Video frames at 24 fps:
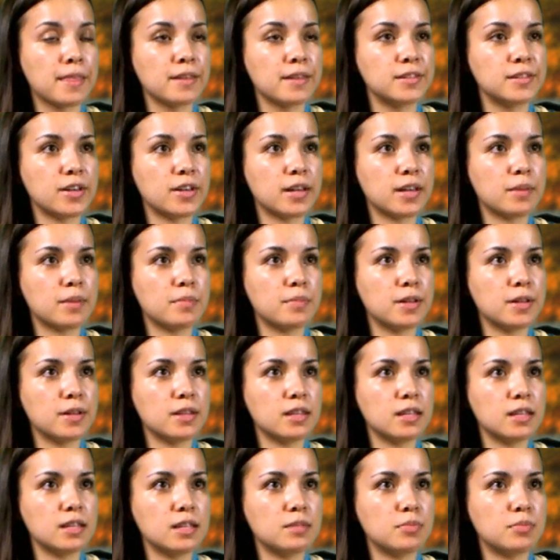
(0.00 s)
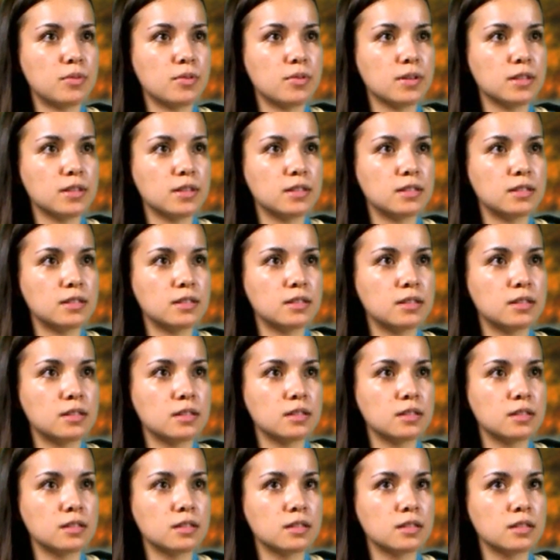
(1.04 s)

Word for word: So I can put these points.